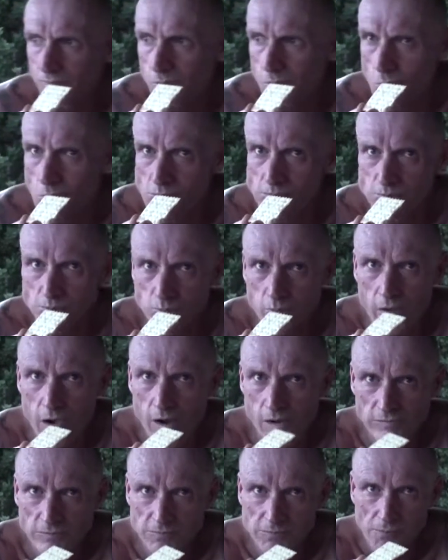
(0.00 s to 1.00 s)
just the
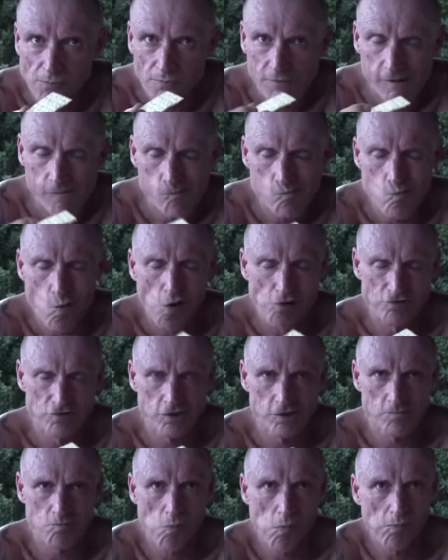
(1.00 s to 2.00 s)

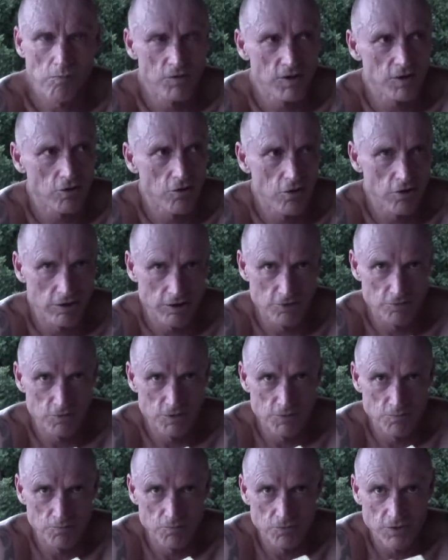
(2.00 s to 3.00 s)
removal of one
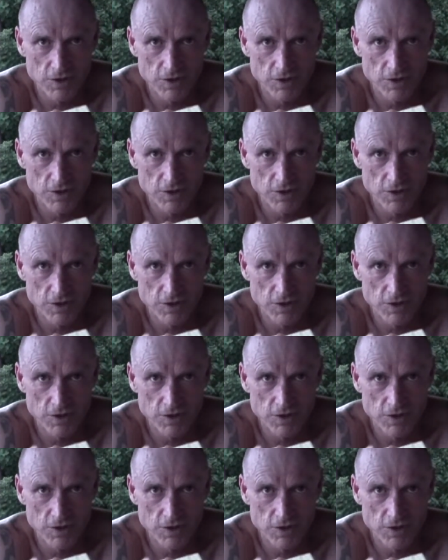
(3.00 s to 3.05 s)
species?